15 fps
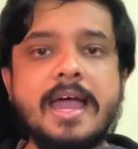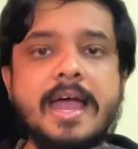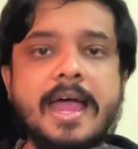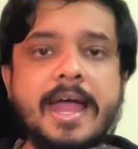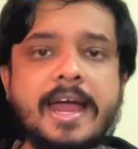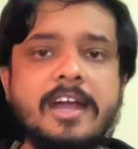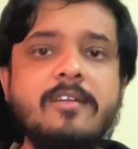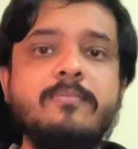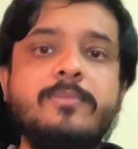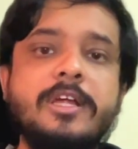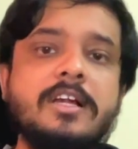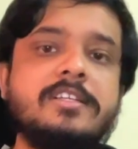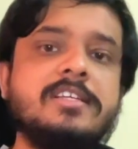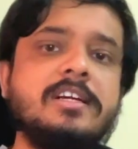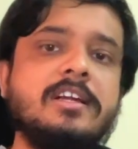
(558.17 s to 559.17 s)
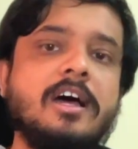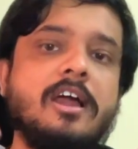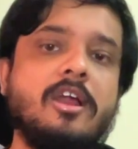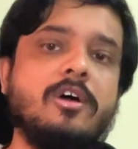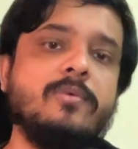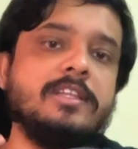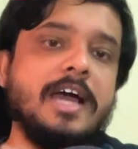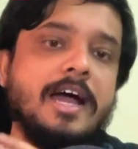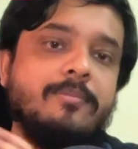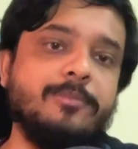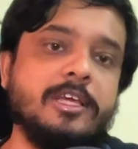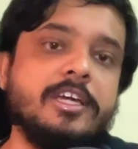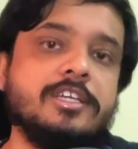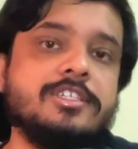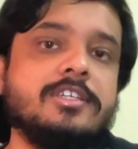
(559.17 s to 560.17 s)
and builds it along with the
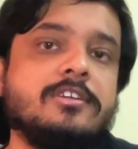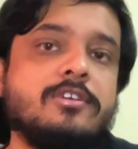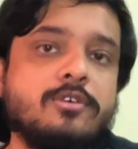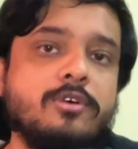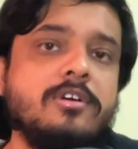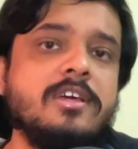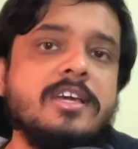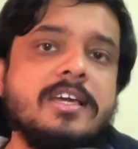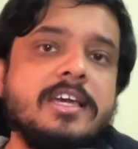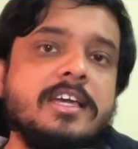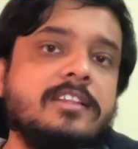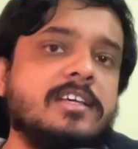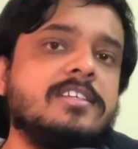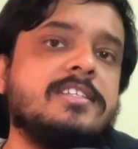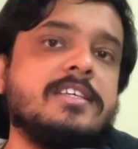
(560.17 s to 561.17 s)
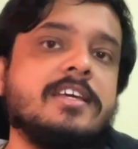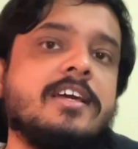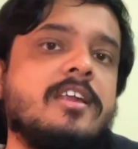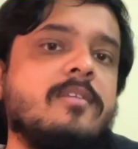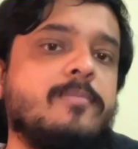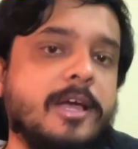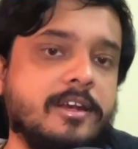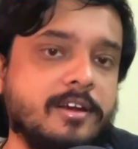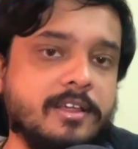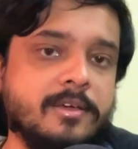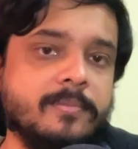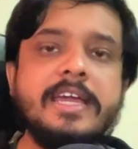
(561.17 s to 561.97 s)
application code in a single binary.